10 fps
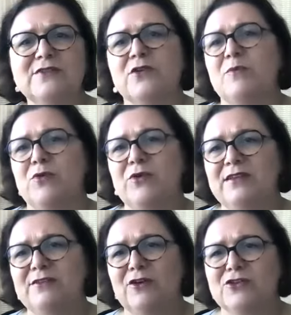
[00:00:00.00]
or employee
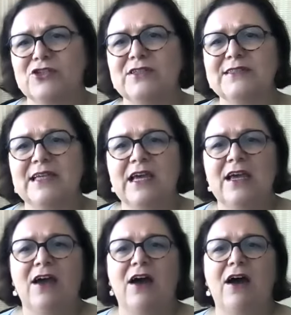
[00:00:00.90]
deductions.
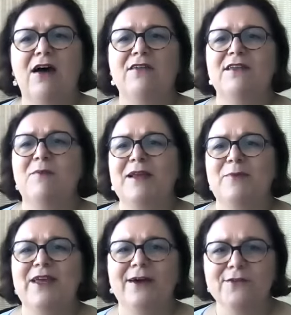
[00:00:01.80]
They might
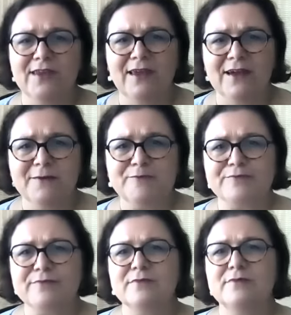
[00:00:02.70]
be healthcare.
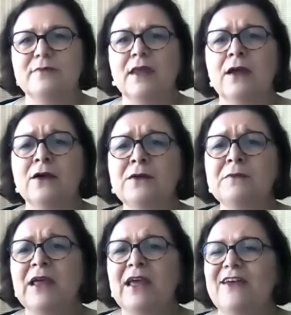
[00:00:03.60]

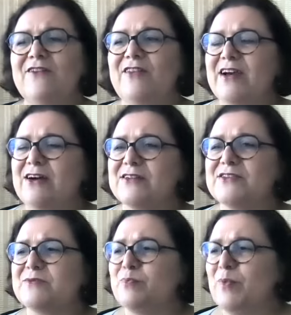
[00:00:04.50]
They are
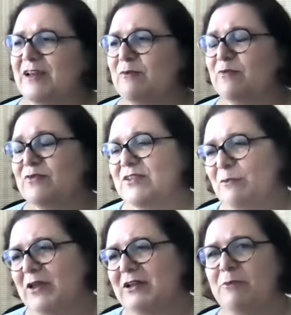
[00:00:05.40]
paid
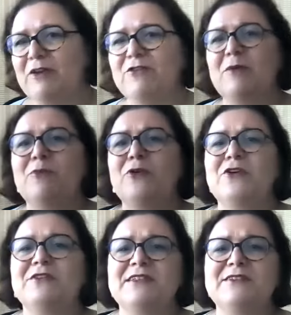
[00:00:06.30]
typically by the
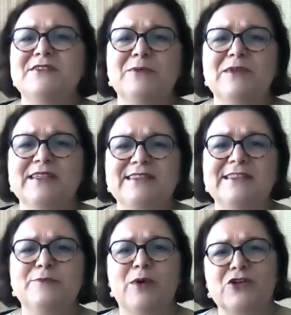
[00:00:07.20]
employer, and in some
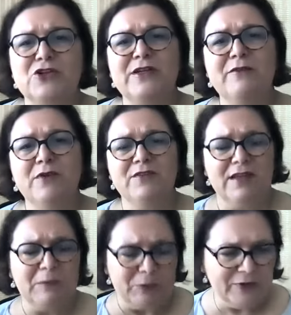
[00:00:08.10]
cases, partially with
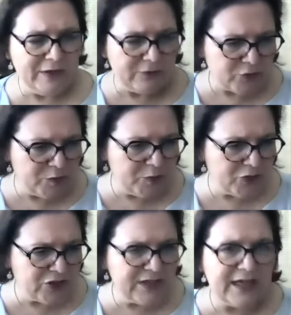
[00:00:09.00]
an employee
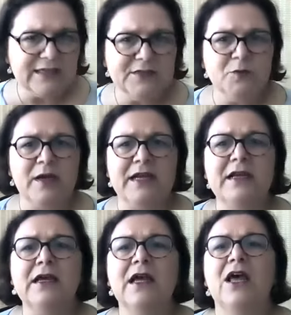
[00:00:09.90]
contribution as
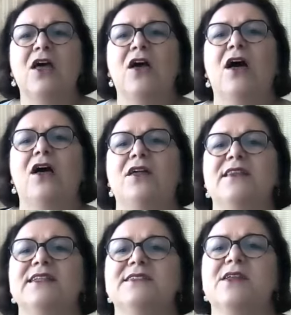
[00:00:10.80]
well.
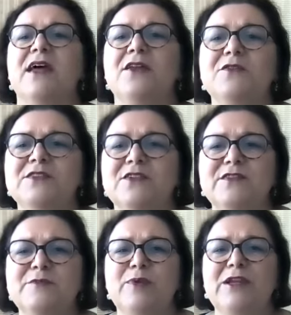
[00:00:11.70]
There's the end of
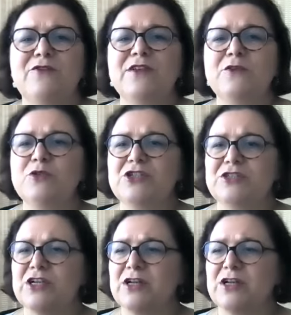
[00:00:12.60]
service benefit, which